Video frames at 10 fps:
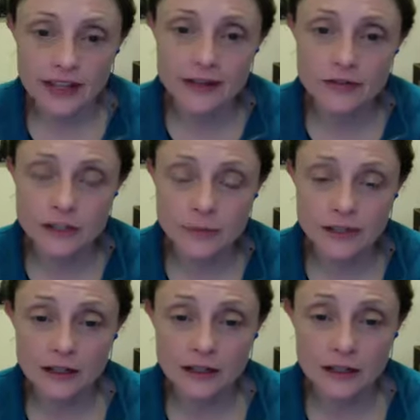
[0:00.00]
else to be
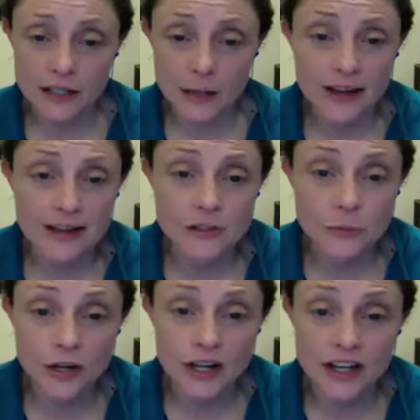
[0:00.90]
going mm. out to
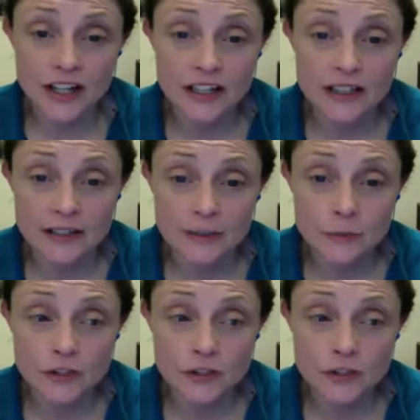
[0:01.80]
work with